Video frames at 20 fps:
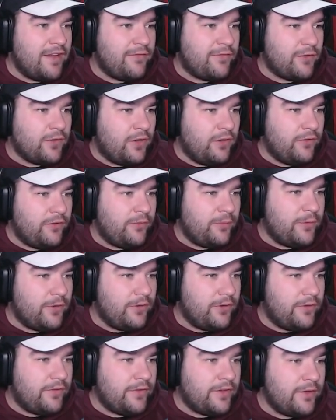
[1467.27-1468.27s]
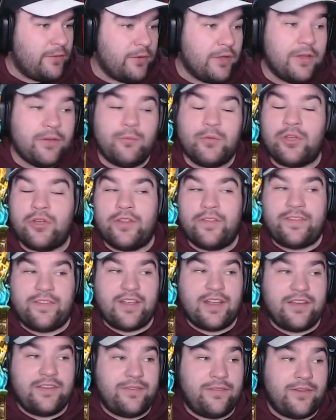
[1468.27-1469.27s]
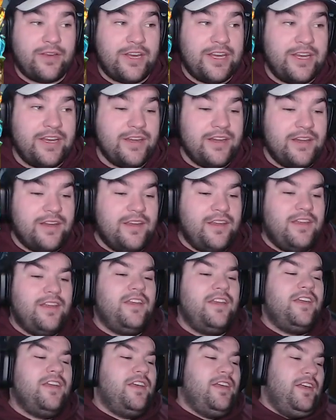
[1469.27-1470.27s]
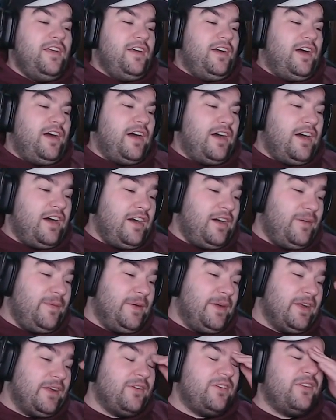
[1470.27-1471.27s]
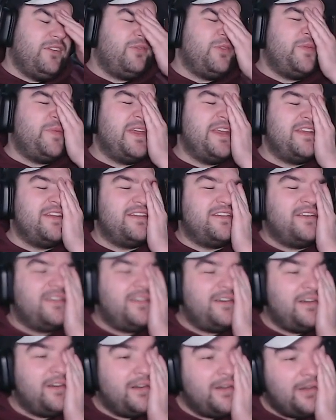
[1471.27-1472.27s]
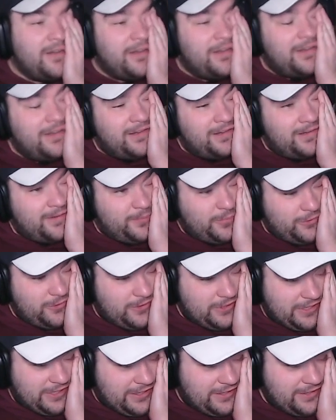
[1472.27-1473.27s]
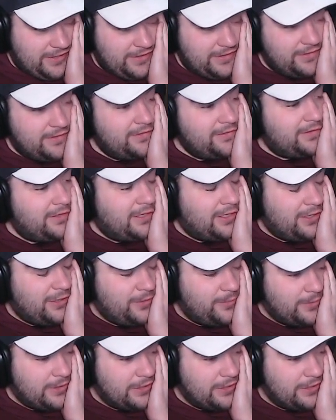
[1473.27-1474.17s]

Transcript: for an ultimate, honestly. We got the stage 3. Oh my goodness, we beat it. Oh boy. Oh my